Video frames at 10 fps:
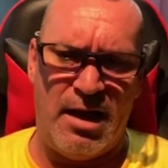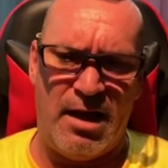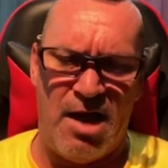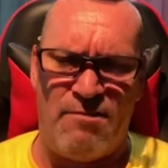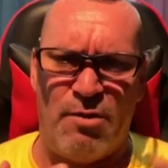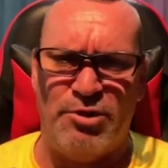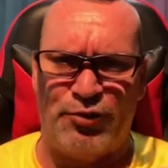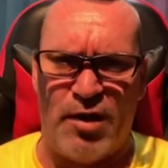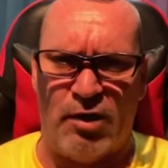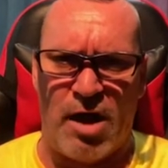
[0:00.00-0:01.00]
I've always
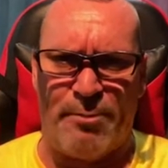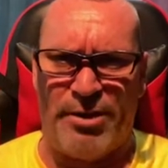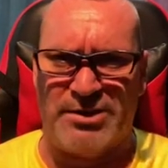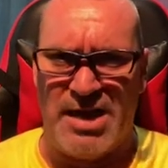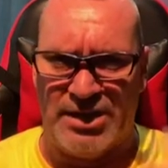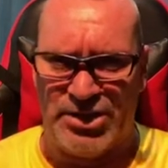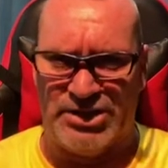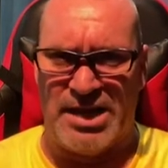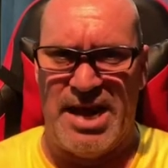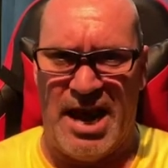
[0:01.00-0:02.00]
felt capoeira is not
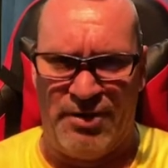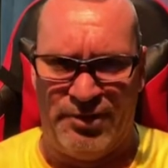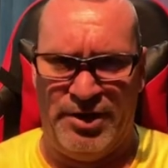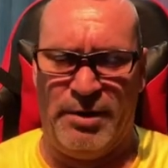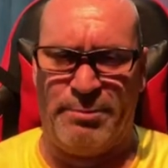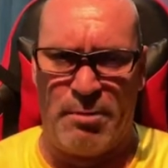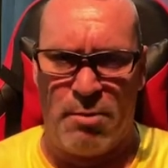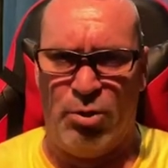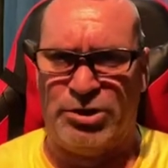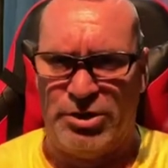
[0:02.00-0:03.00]
just an every year
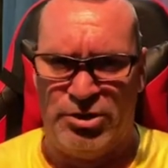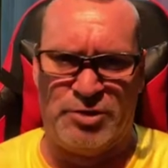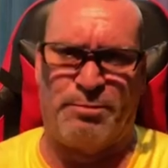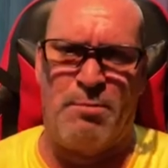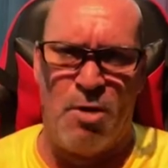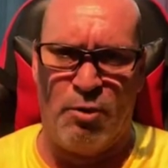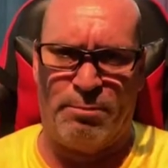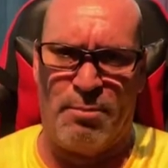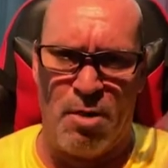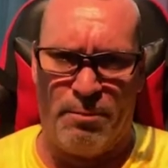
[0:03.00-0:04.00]
promotion. You just promote
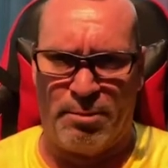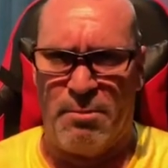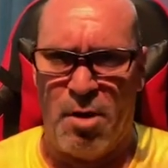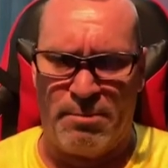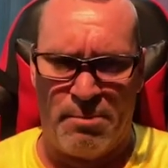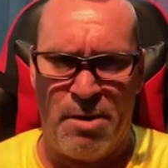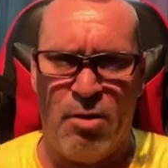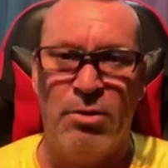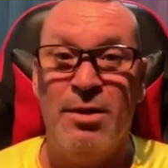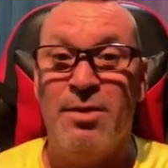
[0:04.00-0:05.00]

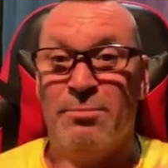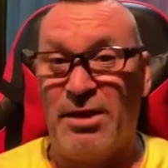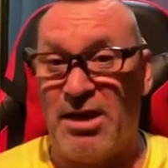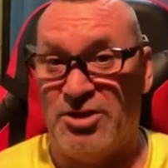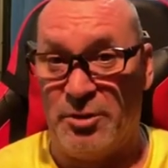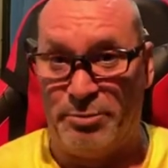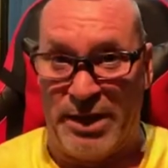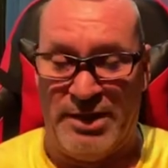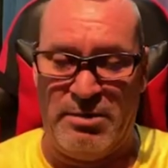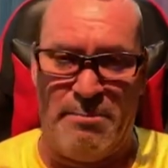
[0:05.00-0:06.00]
because you
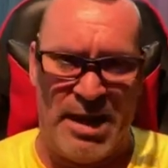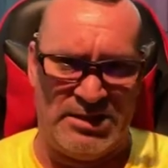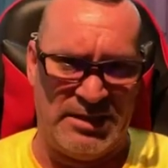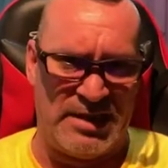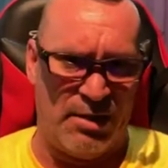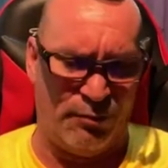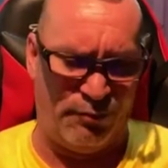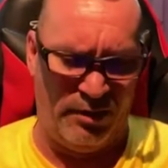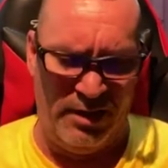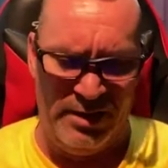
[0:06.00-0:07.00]
played the butties out of the
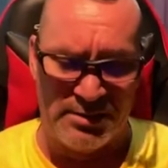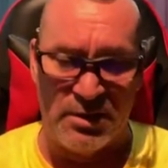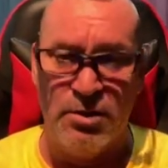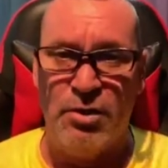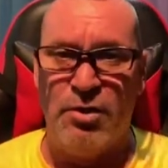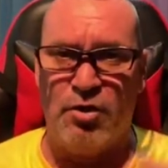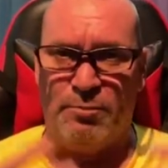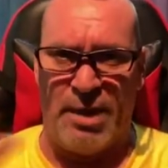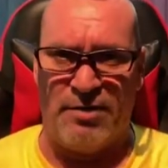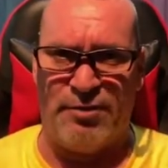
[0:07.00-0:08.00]
fees. You
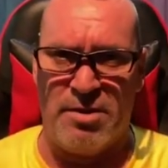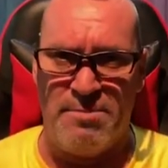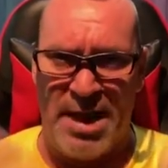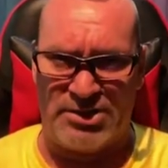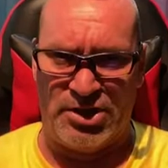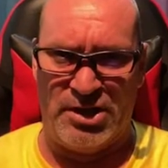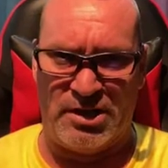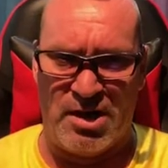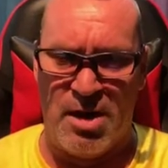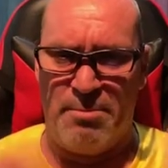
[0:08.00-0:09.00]
paid for the mestre to
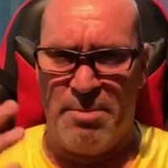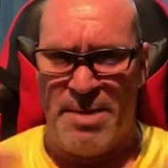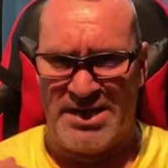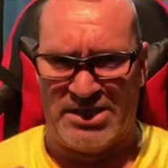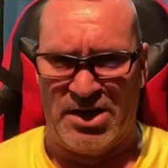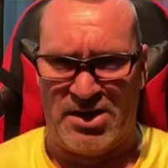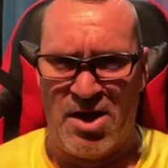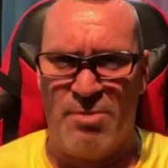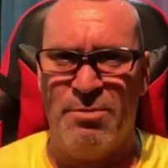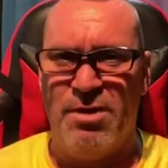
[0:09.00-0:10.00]
come,
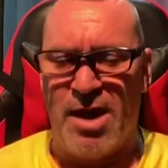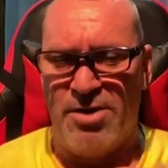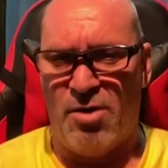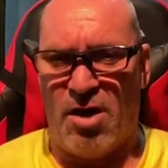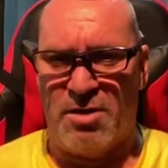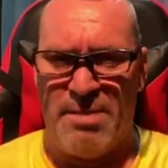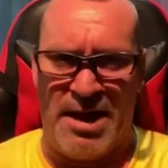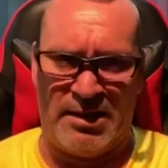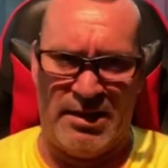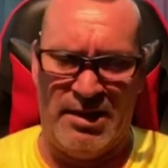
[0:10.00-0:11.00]
and you
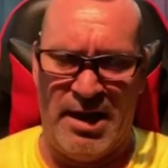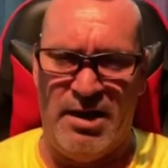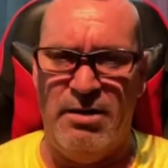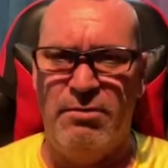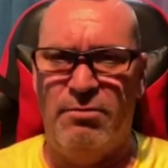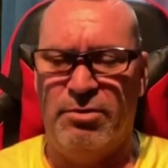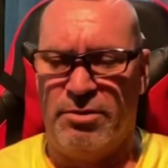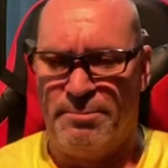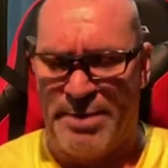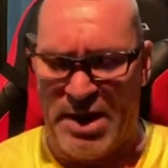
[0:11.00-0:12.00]
automatically get
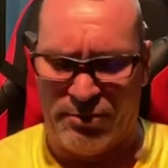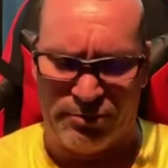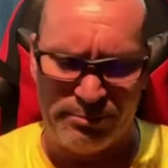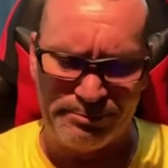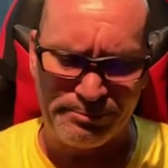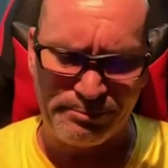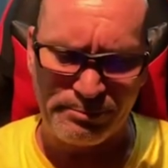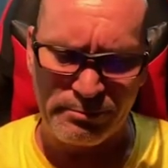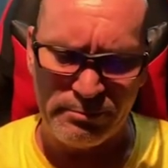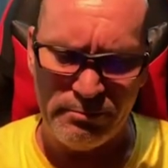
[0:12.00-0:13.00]
the belt.
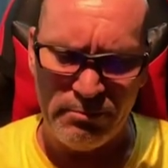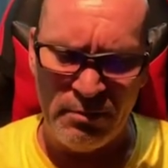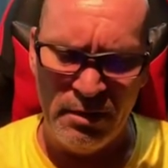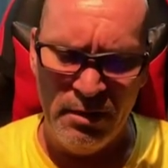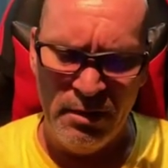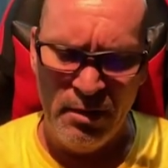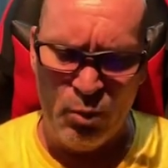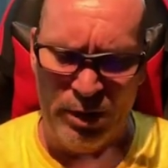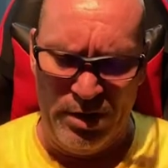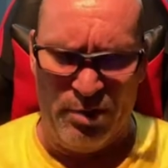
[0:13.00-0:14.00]

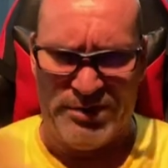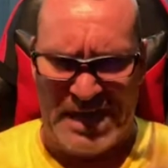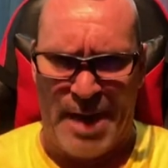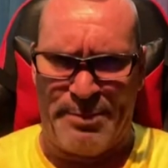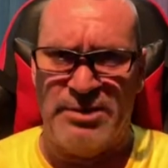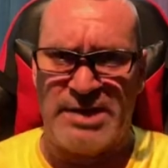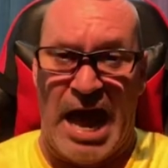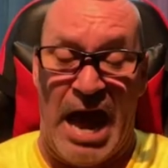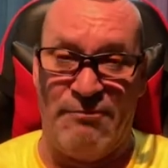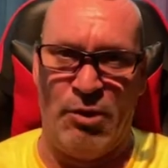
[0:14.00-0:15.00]
We know this happens
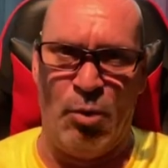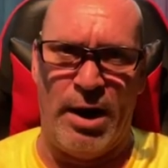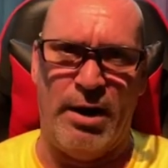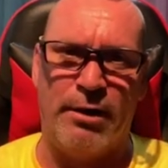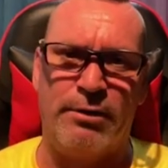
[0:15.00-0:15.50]
everywhere.